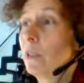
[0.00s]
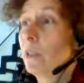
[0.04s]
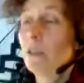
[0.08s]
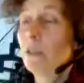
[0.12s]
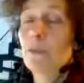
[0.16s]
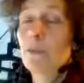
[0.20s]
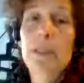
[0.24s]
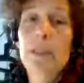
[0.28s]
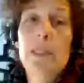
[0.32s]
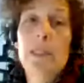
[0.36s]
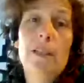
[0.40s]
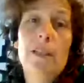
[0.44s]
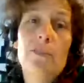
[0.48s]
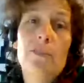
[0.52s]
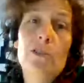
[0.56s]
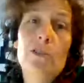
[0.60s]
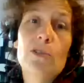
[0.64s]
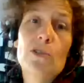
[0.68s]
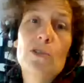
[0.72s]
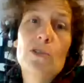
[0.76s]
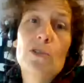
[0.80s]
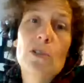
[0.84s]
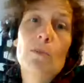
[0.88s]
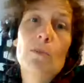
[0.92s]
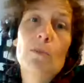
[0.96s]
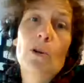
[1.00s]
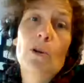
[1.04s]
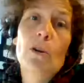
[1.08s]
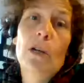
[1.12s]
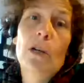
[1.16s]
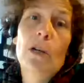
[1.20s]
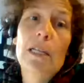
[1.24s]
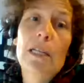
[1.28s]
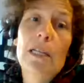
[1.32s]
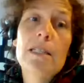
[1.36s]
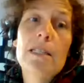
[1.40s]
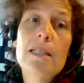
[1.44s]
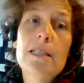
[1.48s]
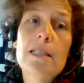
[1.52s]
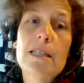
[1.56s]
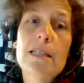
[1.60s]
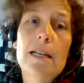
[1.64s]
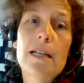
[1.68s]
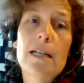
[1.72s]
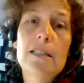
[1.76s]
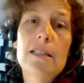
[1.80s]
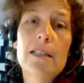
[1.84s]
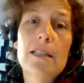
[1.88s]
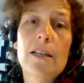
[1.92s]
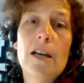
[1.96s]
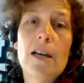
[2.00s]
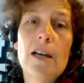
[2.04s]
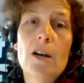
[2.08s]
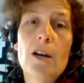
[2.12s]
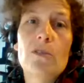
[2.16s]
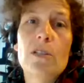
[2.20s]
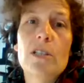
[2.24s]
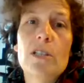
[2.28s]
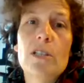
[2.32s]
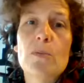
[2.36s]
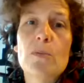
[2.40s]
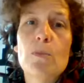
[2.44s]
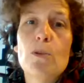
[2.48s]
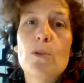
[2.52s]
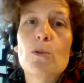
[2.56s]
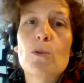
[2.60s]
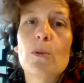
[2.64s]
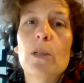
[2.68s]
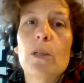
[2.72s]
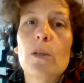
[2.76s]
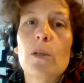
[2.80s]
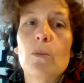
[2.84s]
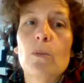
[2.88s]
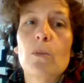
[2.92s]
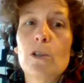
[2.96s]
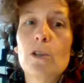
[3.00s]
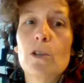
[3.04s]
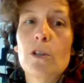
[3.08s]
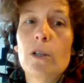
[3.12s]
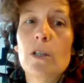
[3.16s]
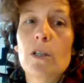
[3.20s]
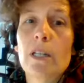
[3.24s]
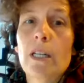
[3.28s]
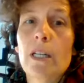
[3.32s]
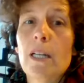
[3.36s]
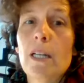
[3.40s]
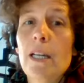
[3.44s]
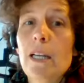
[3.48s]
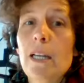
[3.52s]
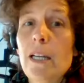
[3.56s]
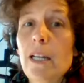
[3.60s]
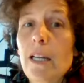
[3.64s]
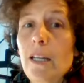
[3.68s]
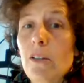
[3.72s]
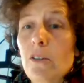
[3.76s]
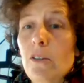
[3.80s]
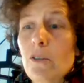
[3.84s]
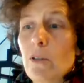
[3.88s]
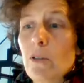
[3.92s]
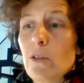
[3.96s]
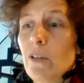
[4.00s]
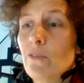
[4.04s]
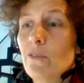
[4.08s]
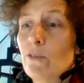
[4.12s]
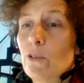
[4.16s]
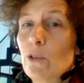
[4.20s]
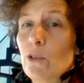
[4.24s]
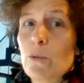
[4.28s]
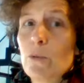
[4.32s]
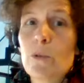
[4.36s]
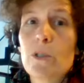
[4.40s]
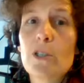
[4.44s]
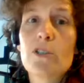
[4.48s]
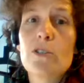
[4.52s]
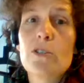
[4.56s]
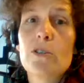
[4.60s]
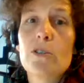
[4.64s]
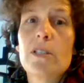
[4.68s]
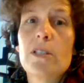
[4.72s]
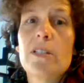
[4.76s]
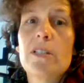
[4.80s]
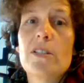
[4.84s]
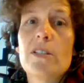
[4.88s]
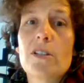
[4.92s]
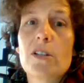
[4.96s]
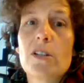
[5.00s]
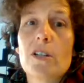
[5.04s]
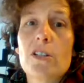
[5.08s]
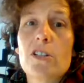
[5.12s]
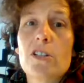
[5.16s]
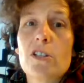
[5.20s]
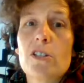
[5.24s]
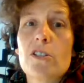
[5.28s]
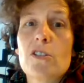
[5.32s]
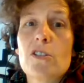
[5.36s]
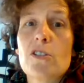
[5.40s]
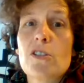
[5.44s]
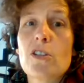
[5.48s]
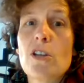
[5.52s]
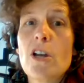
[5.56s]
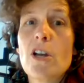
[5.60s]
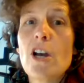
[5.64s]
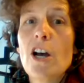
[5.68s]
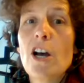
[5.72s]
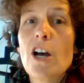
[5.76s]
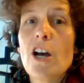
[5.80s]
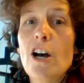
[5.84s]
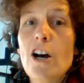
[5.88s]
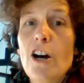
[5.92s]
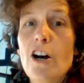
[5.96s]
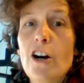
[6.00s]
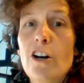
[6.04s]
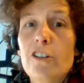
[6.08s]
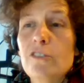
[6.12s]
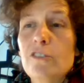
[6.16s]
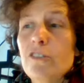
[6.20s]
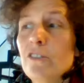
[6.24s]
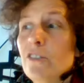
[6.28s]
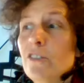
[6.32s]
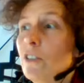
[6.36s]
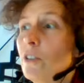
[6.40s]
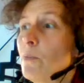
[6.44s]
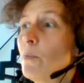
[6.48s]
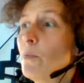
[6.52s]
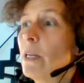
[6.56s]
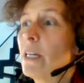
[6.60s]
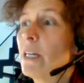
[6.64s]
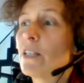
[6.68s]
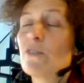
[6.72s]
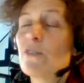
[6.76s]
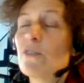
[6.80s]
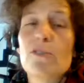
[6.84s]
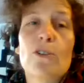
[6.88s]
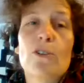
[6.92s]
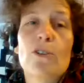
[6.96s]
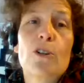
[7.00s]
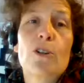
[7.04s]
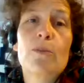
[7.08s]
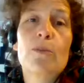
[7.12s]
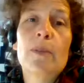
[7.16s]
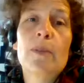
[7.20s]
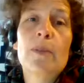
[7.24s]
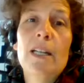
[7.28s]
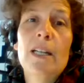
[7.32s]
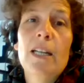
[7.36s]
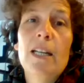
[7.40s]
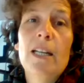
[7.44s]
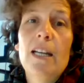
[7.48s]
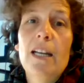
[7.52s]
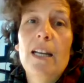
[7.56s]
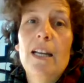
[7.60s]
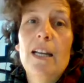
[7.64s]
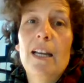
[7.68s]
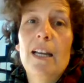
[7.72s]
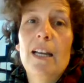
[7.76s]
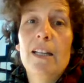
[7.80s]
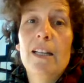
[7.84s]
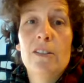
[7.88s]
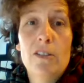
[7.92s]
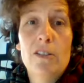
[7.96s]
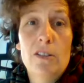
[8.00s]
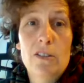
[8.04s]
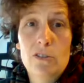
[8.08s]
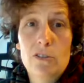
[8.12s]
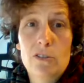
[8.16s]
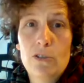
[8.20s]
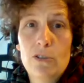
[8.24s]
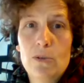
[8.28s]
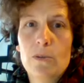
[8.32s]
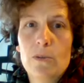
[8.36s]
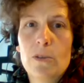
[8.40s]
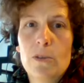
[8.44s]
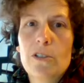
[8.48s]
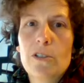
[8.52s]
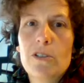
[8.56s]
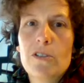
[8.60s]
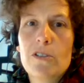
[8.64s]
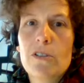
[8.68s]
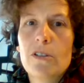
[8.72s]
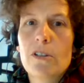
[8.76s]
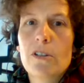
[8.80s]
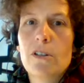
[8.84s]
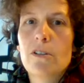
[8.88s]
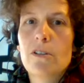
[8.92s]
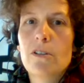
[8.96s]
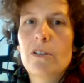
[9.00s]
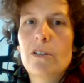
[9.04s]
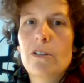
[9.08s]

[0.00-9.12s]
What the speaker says: we gave you some more insight in how this MOOC will work, and looking forward to the discussions on the platform and towards our